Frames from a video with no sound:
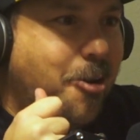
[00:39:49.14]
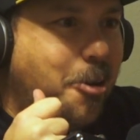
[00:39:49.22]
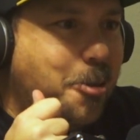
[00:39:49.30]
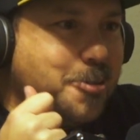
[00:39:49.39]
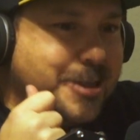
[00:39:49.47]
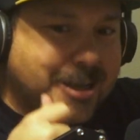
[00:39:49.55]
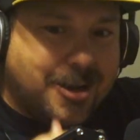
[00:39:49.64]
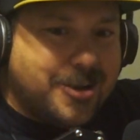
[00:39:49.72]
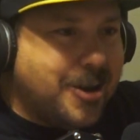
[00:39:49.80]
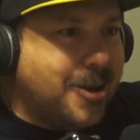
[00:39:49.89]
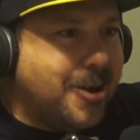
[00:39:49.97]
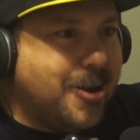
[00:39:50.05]
holding
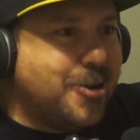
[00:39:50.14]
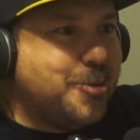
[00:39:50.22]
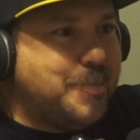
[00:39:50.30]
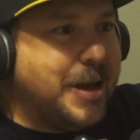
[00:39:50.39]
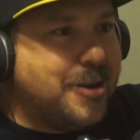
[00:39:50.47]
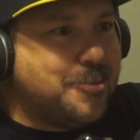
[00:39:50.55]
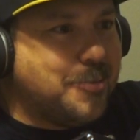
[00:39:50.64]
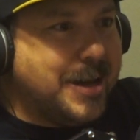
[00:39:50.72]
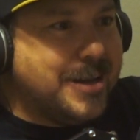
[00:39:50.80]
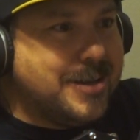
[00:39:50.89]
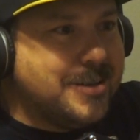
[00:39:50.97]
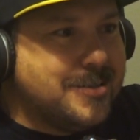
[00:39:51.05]
on 100-pound
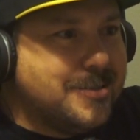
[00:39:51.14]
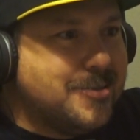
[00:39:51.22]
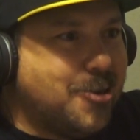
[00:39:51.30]
weight,